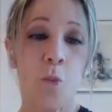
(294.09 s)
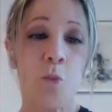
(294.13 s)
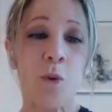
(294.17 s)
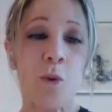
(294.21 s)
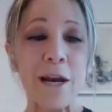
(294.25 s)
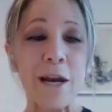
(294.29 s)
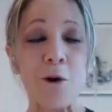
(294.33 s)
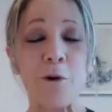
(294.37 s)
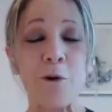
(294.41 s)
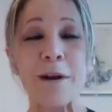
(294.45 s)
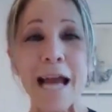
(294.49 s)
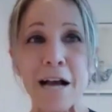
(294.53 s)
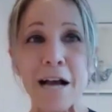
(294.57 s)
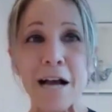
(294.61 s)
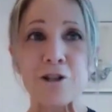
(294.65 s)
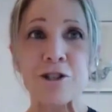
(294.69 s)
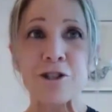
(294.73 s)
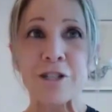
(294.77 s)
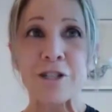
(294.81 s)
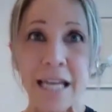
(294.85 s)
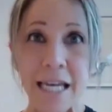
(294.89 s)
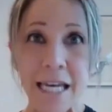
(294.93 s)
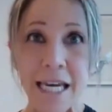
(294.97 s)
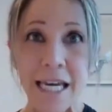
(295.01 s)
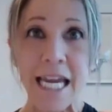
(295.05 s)
We don't
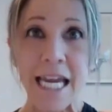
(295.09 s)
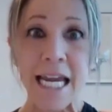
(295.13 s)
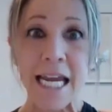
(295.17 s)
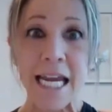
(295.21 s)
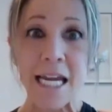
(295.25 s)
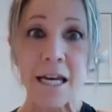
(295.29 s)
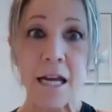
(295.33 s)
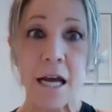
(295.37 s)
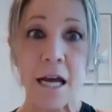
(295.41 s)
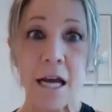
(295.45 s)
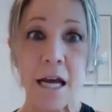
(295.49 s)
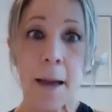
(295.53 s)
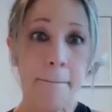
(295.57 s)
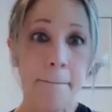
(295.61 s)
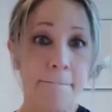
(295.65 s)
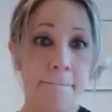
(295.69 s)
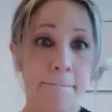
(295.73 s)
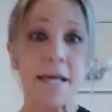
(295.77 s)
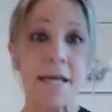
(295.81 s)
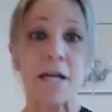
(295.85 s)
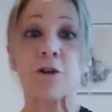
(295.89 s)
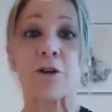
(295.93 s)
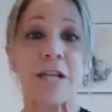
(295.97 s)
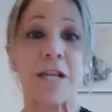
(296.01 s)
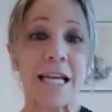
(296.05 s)
actually need
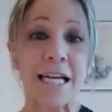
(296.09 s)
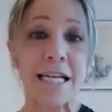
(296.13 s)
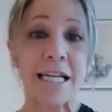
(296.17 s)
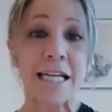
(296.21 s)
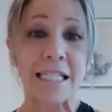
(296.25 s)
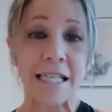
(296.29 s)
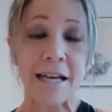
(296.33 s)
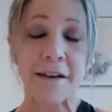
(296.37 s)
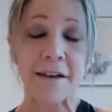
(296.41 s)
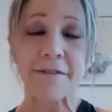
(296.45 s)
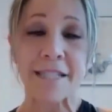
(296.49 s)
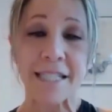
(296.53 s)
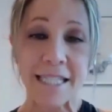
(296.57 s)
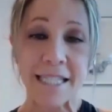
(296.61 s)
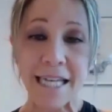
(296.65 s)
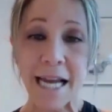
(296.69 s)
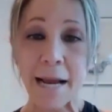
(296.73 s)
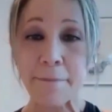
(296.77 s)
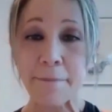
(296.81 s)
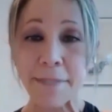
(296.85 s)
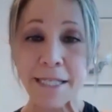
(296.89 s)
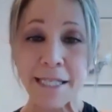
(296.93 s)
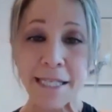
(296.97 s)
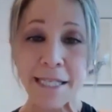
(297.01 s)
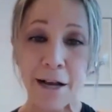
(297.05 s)
millions of
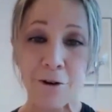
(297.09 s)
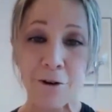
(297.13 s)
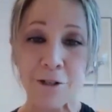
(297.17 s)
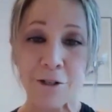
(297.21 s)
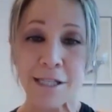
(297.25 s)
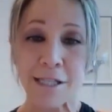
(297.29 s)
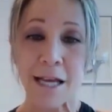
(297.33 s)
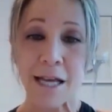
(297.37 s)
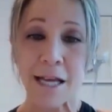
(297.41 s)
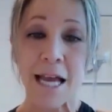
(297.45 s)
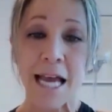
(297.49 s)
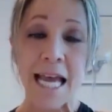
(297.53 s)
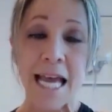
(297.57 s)
stem cells.